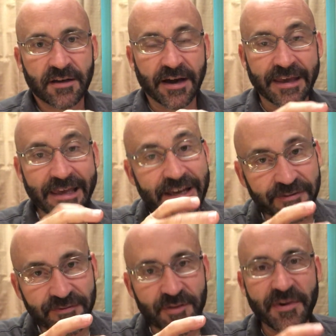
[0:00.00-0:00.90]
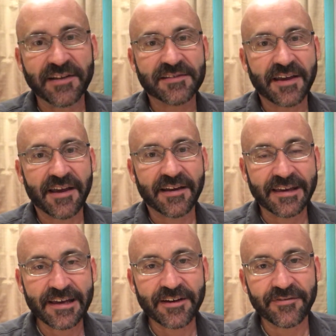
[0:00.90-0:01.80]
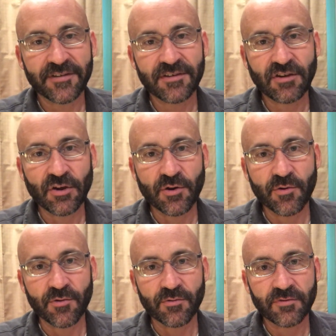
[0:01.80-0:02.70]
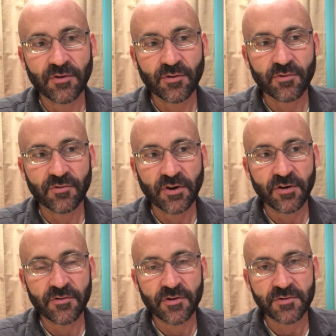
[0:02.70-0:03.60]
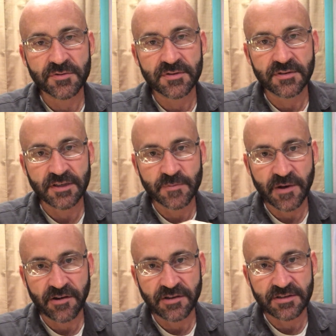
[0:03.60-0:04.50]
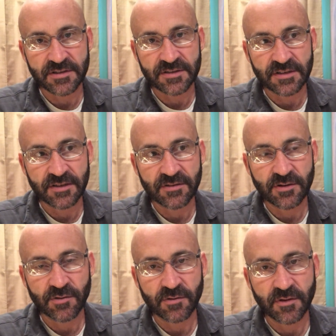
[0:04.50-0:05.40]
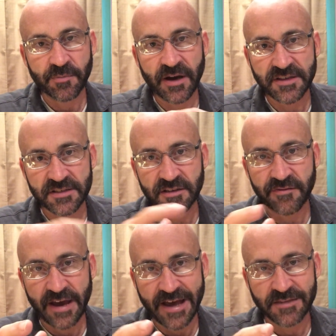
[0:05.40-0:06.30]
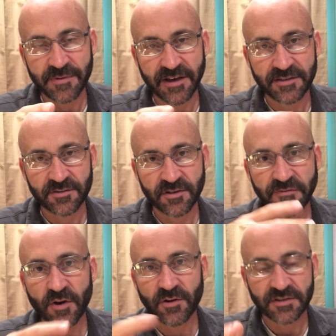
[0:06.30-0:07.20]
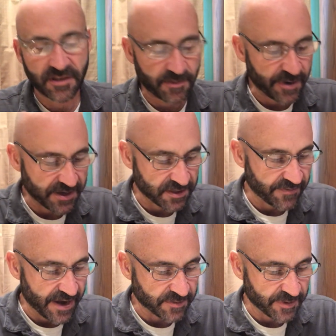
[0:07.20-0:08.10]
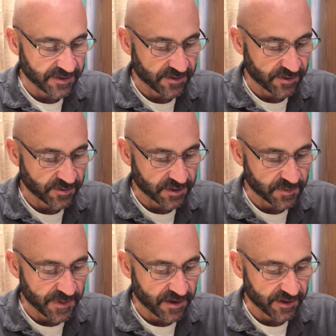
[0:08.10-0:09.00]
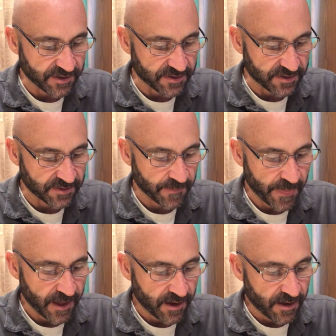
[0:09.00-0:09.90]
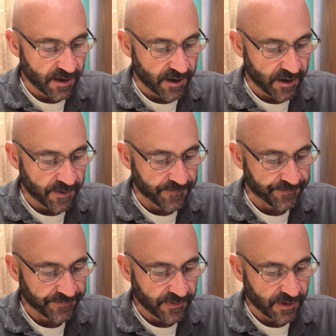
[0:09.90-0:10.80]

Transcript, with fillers: a gift, you might say, a gift to to turn those experiences into the positive aspects, or to focus on the positive aspects of those experiences. Um,